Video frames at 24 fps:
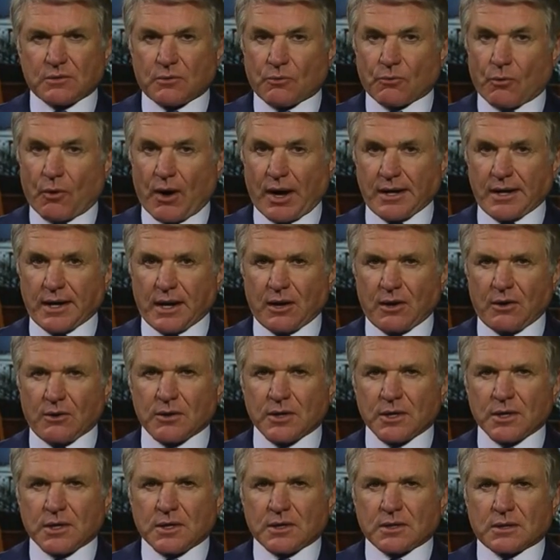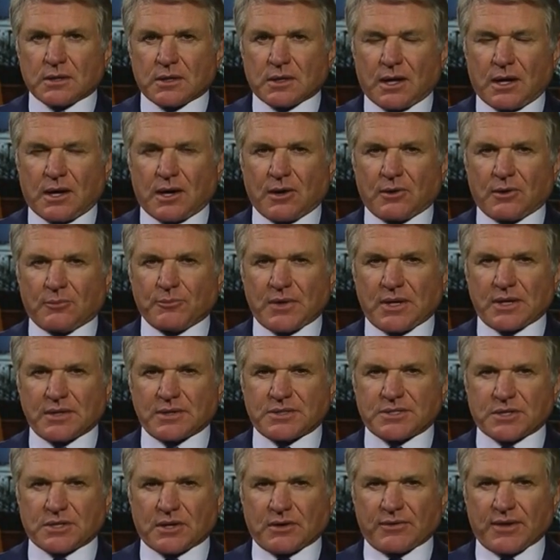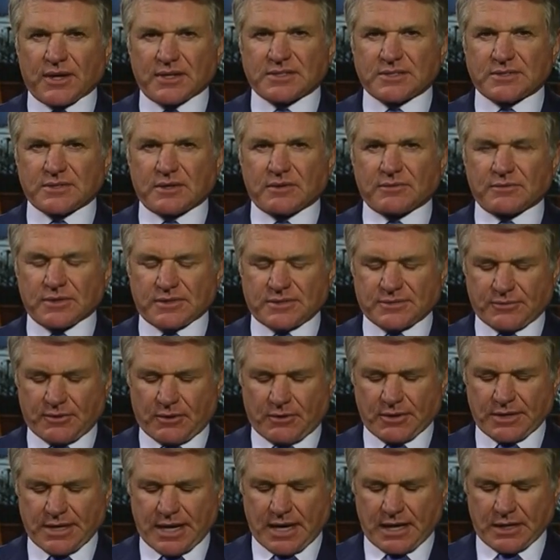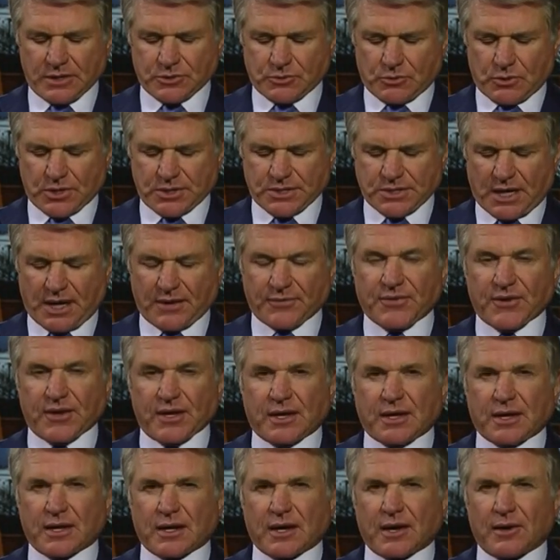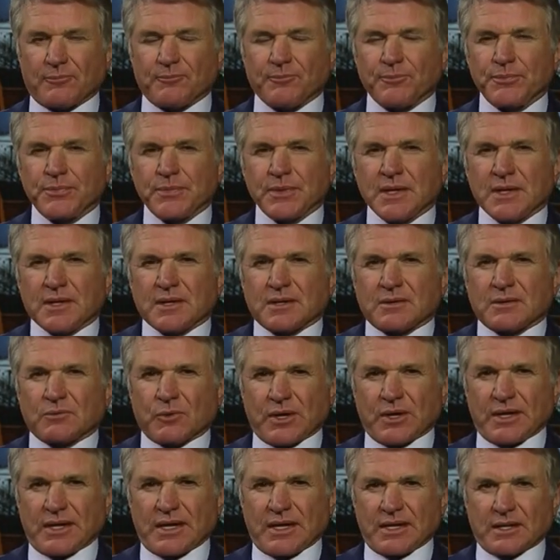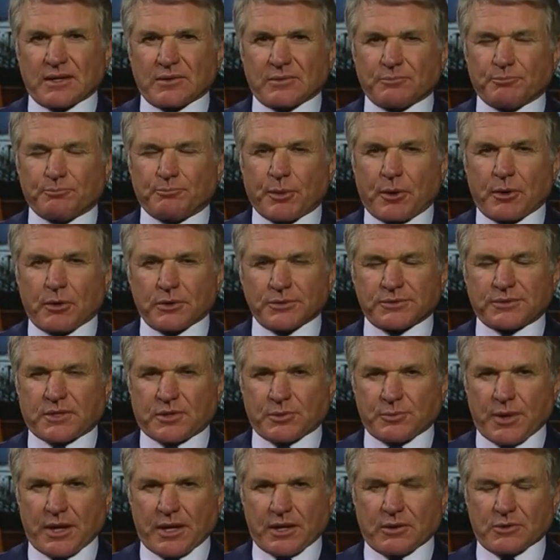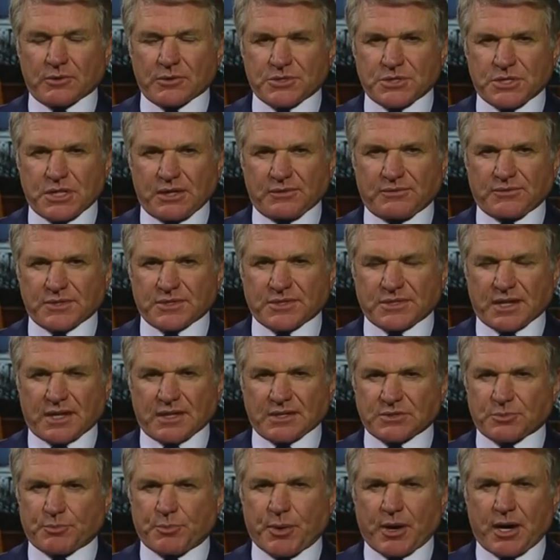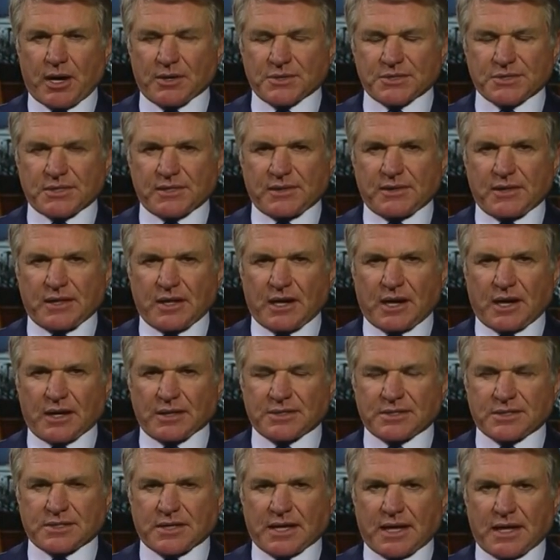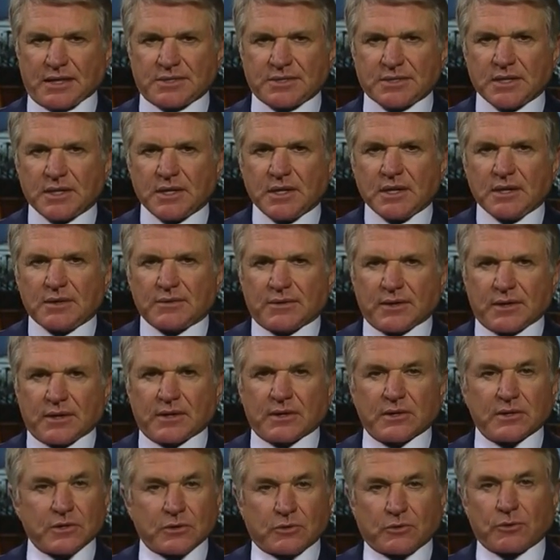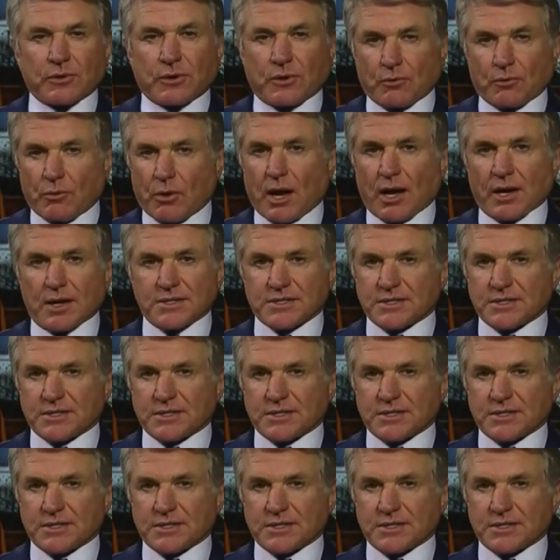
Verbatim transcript: right now. Um, and so that's uh, it's very dangerous. I think uh, we need a bold commander in chief to say it's a policy of the United States that a nuclear Iran